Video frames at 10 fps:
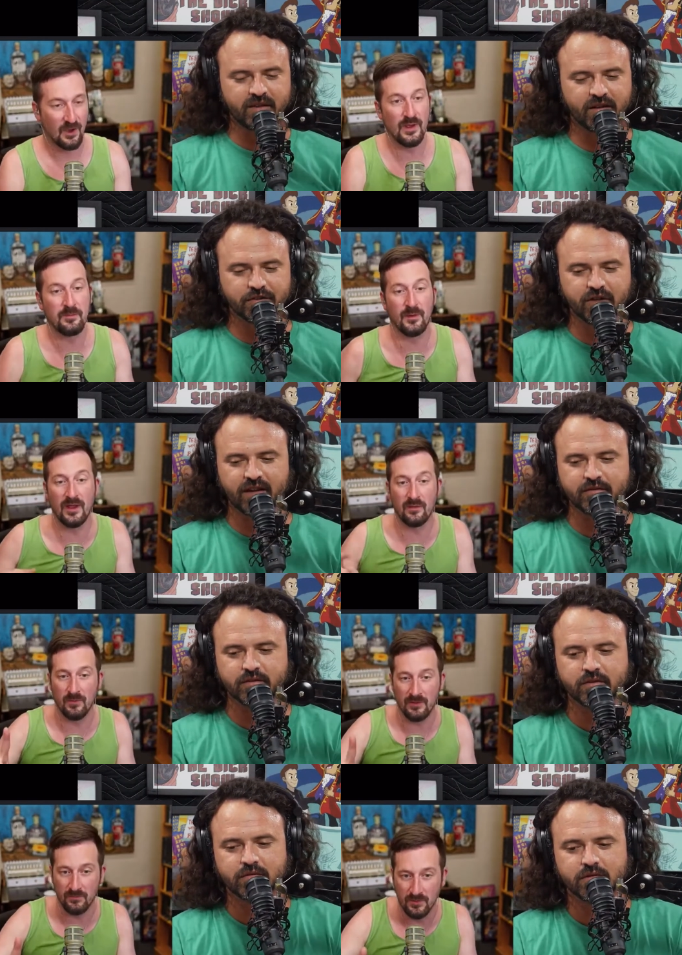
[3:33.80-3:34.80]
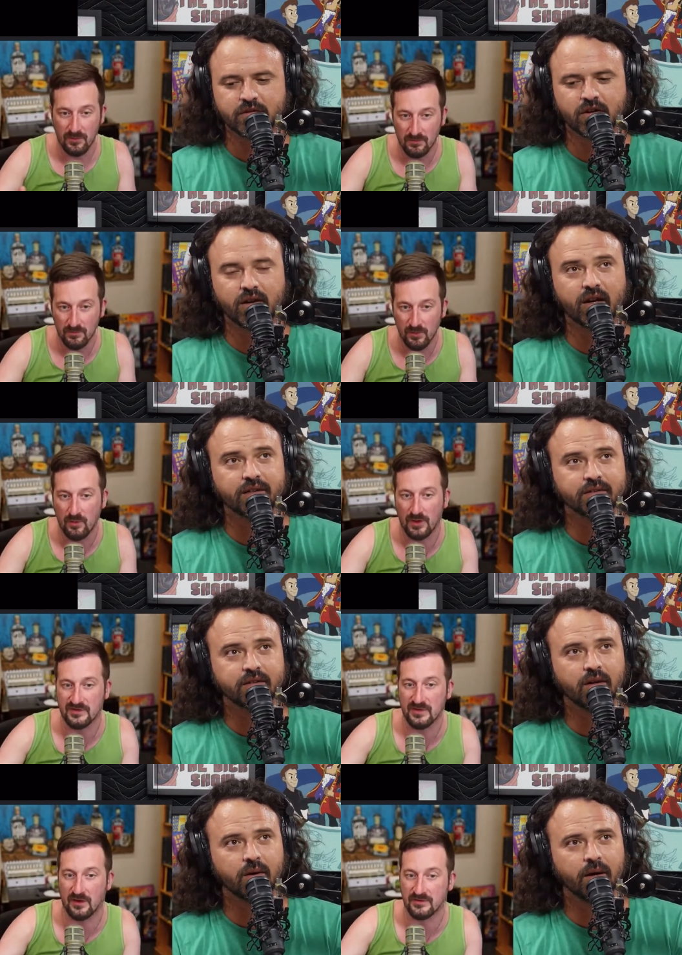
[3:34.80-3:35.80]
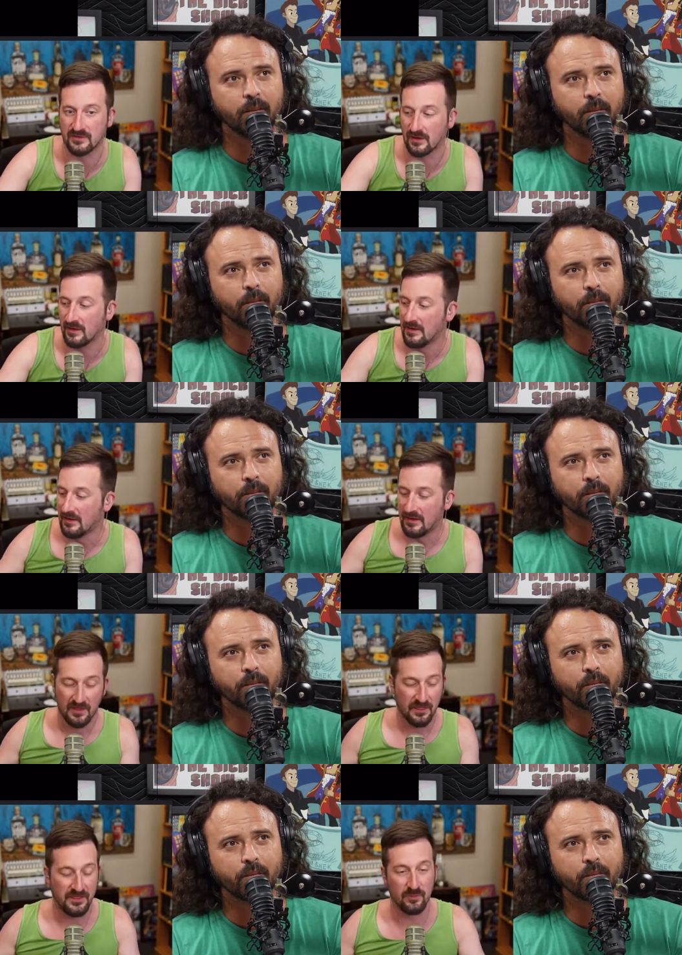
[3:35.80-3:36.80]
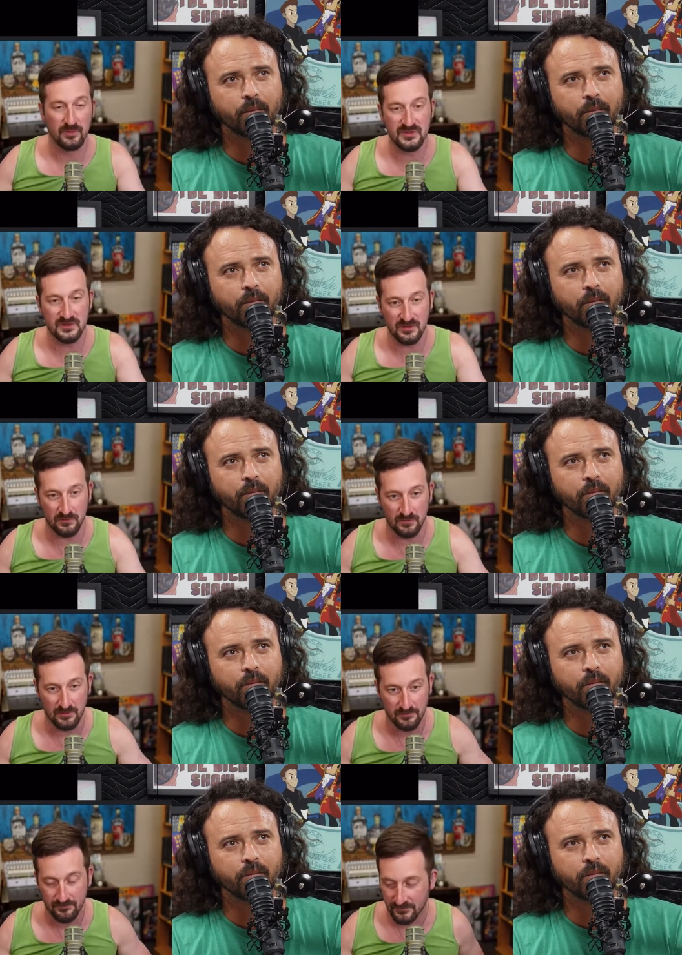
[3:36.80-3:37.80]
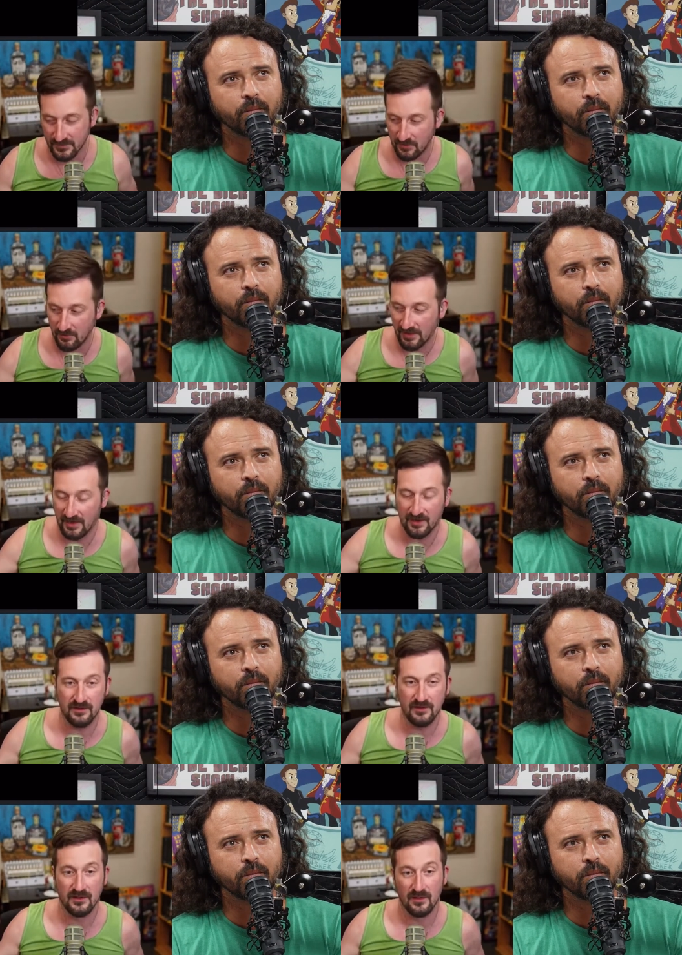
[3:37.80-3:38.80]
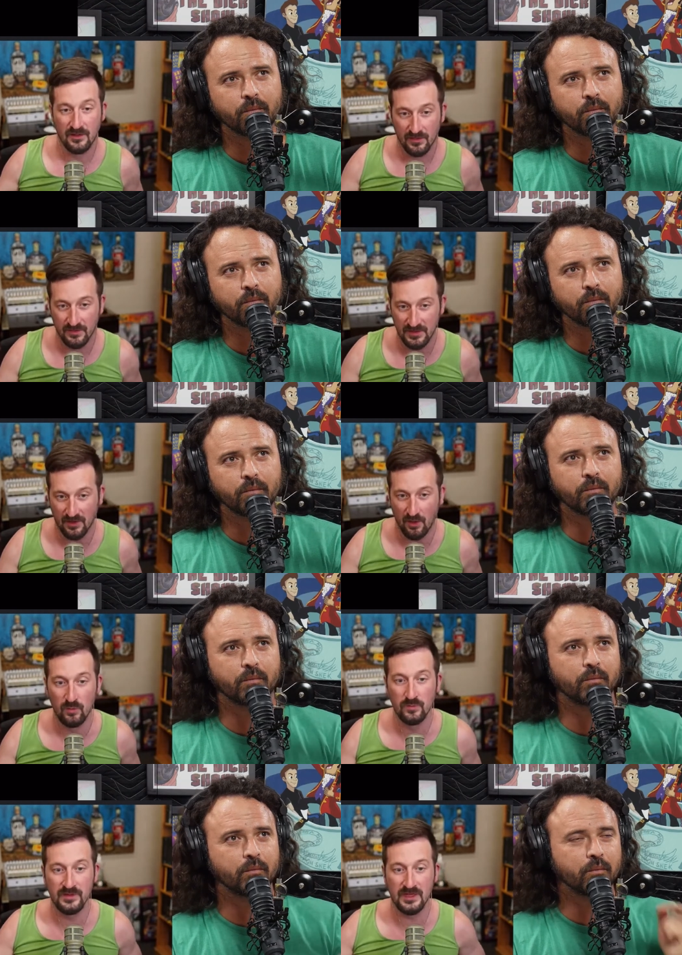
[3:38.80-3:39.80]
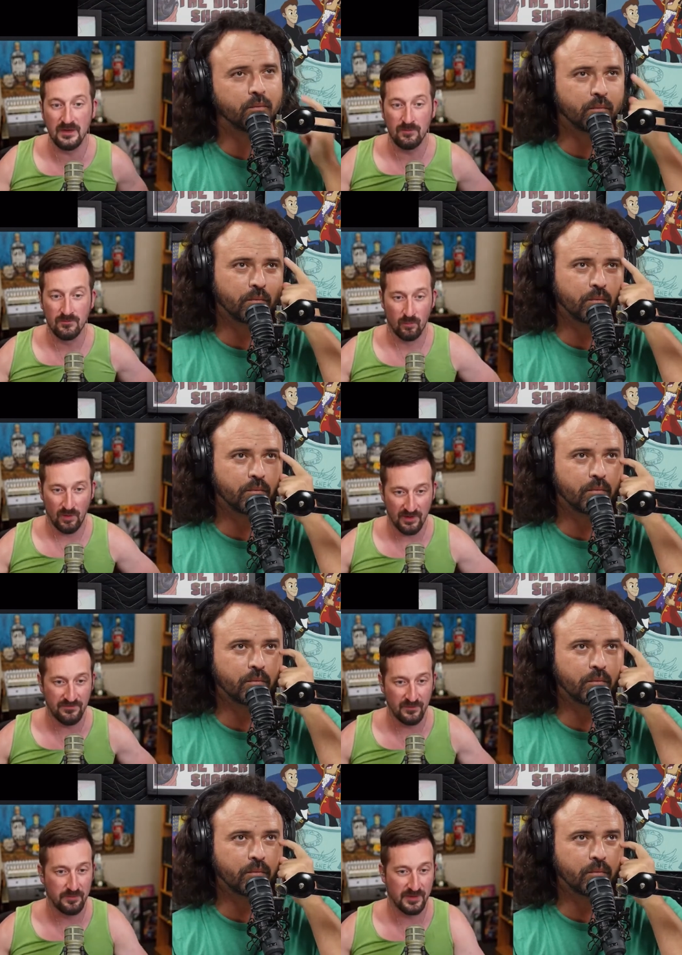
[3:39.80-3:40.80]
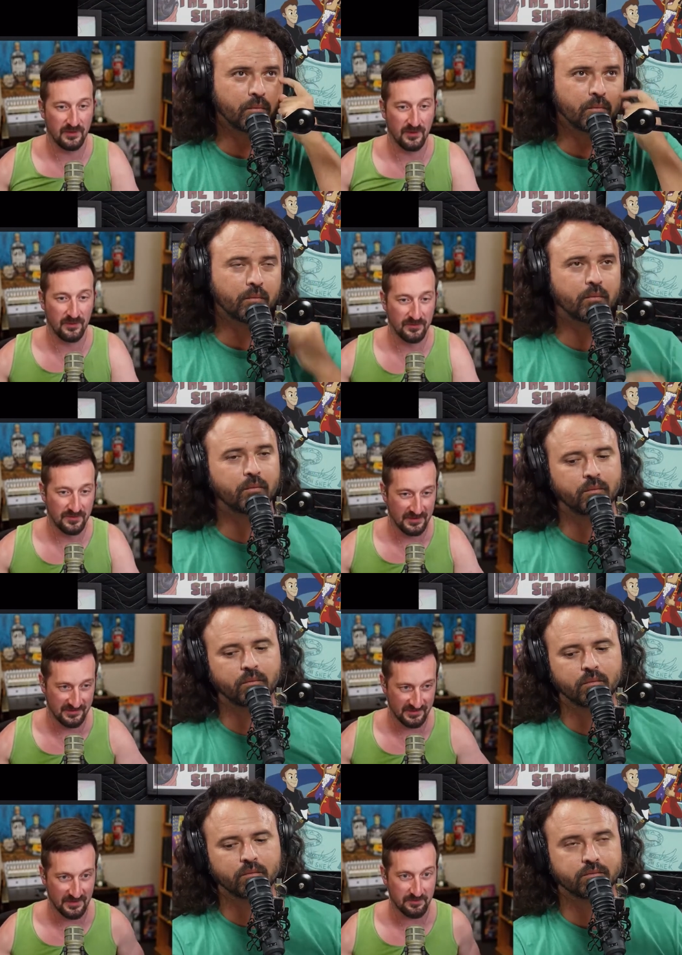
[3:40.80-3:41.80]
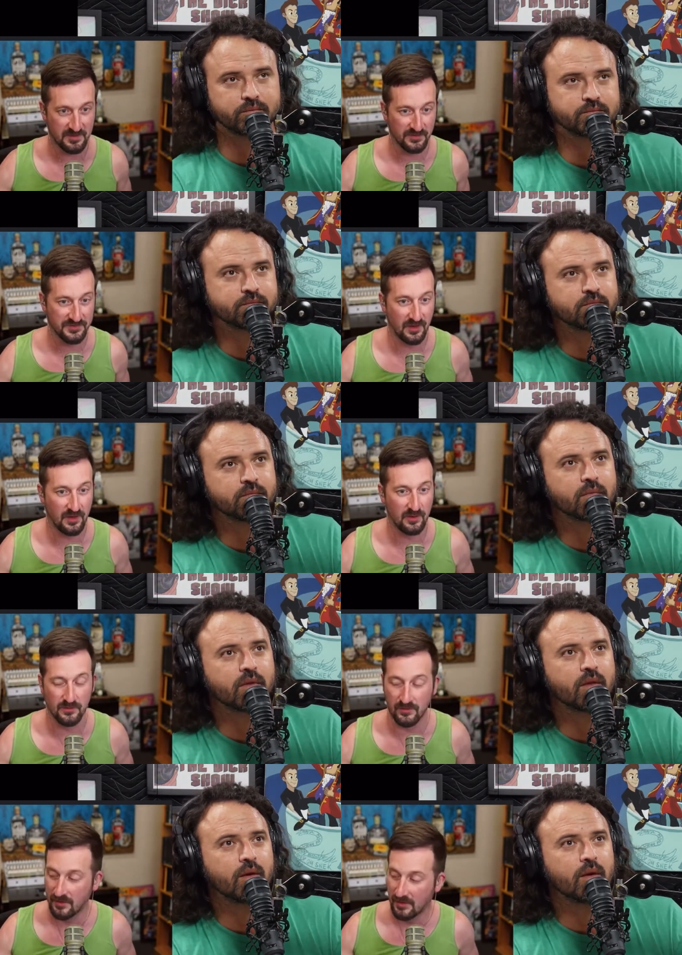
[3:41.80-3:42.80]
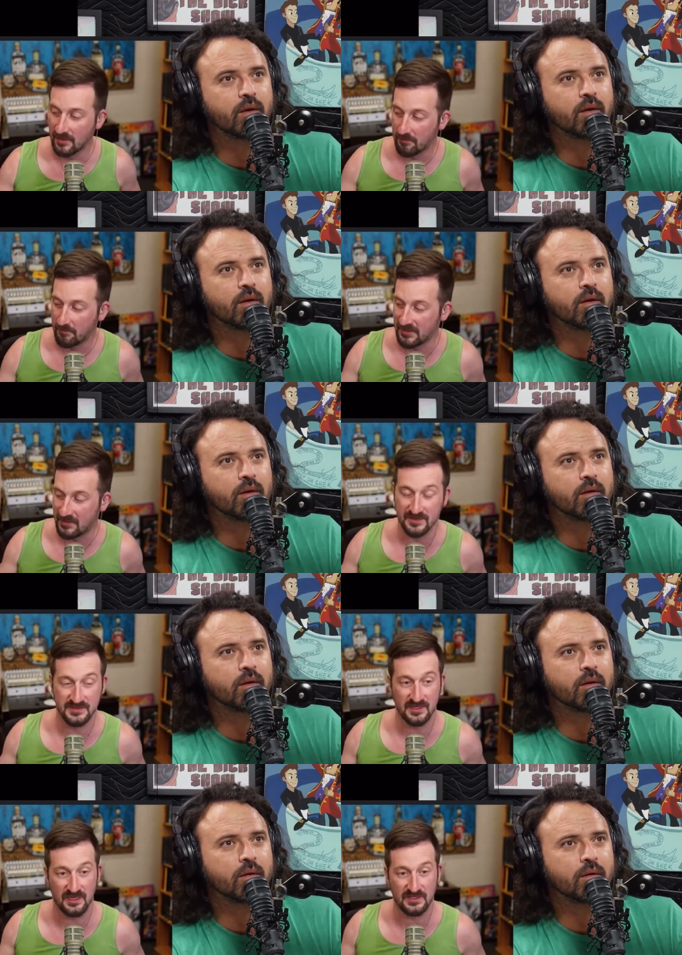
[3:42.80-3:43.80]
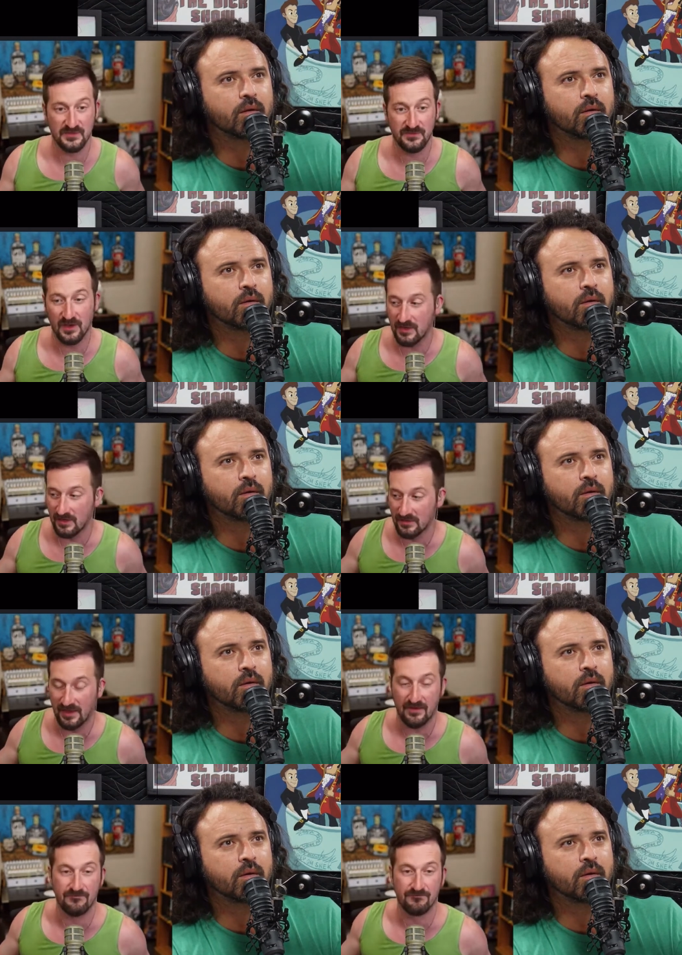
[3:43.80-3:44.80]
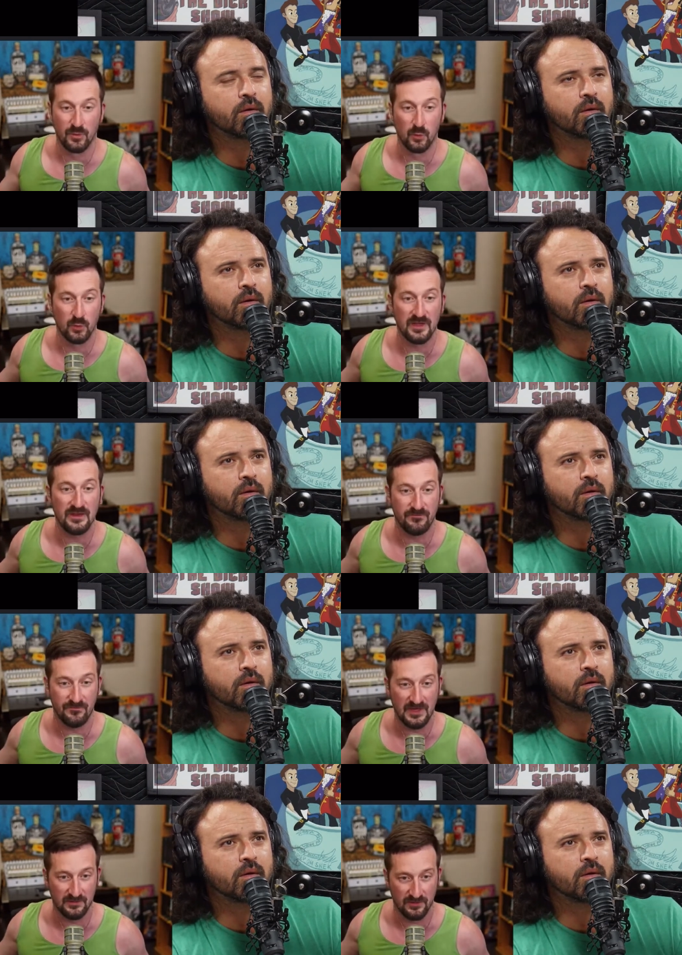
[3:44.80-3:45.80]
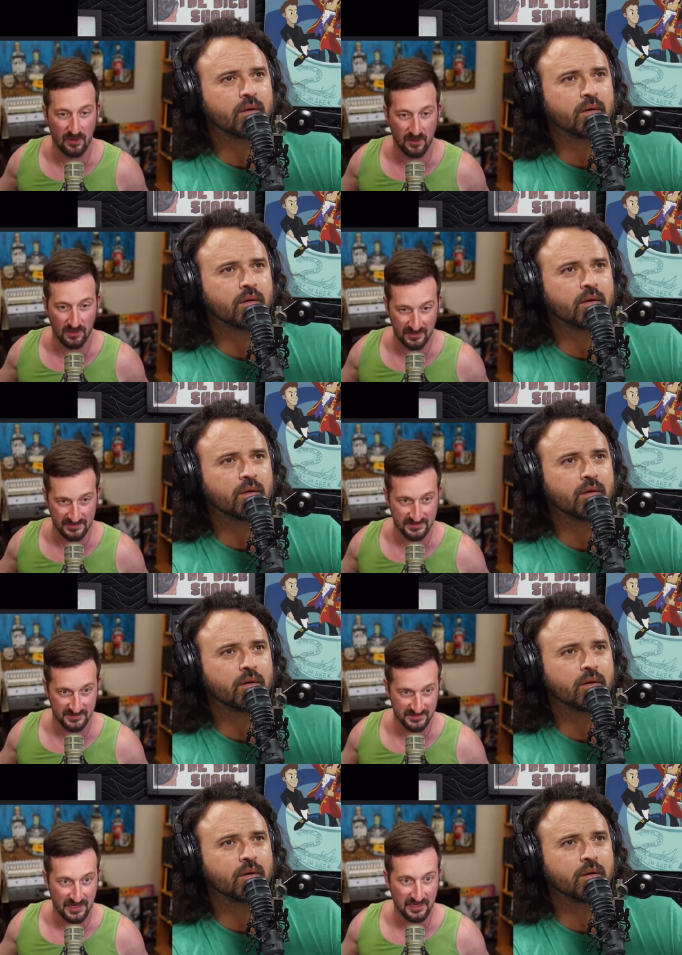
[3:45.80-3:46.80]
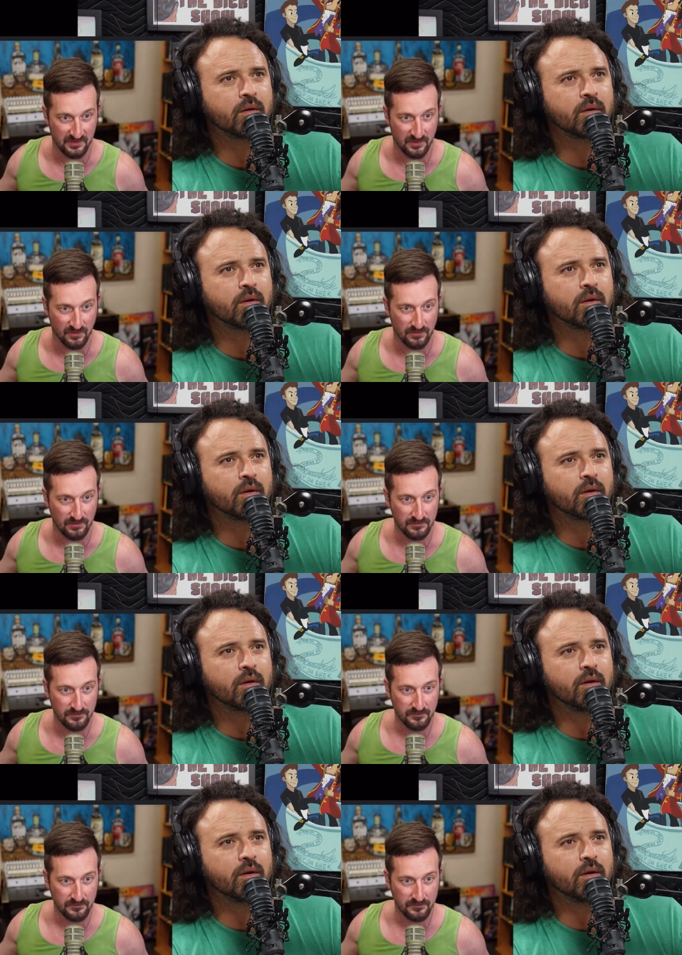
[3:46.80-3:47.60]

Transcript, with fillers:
Speaker 1: Wait, real quick. Sorry. There was a dude who had the only waifu pillow that is acceptable to own because it's fucking like 40 feet long. It's a snake girl.